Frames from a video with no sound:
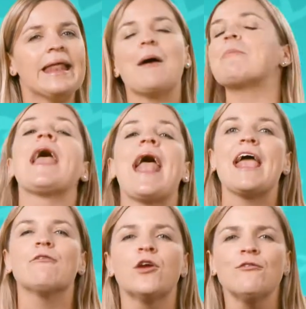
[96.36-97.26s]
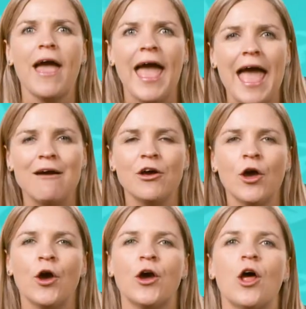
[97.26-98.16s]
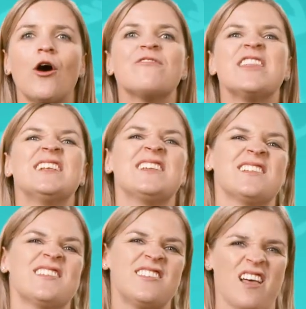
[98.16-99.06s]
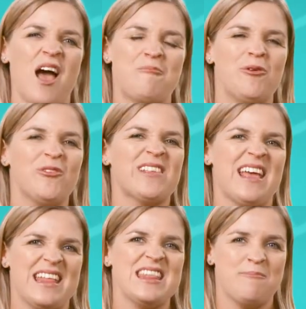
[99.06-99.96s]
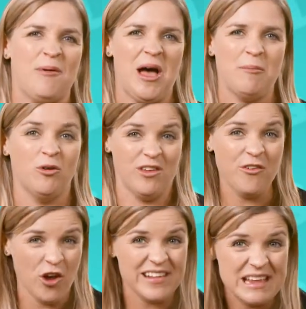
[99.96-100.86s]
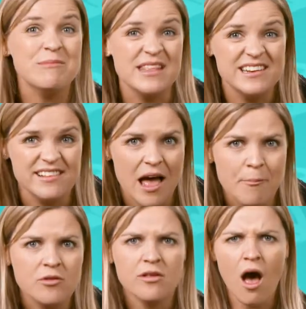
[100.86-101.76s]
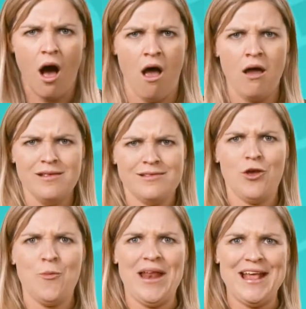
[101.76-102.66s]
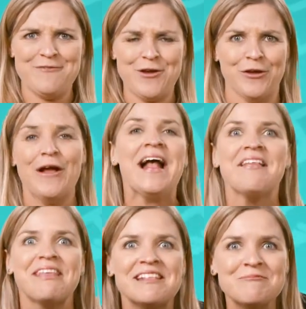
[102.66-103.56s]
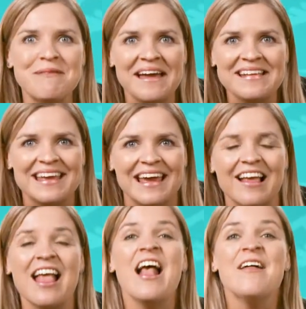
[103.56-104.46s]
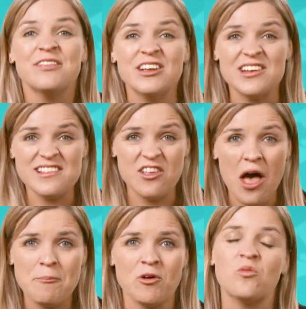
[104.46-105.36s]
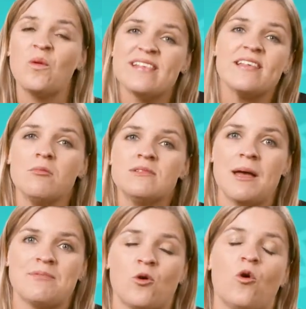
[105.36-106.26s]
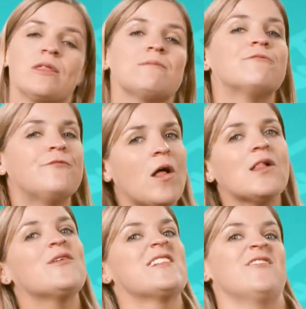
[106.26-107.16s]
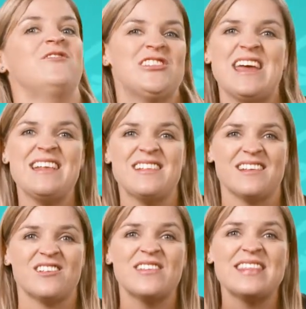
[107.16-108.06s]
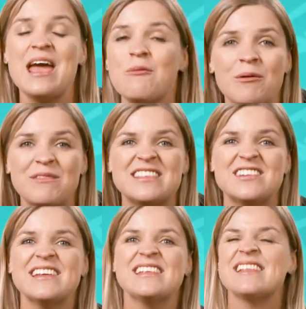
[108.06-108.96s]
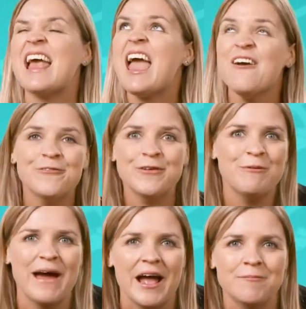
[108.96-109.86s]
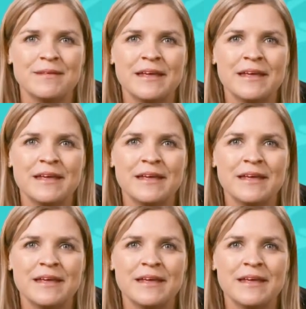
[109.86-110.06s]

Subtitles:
up if you've ever heard of the disciples in the Bible. You've heard of some of the disciples? Oh, so many of you. That's amazing. The disciples, we sometimes call them followers of Jesus because they went with Jesus everywhere.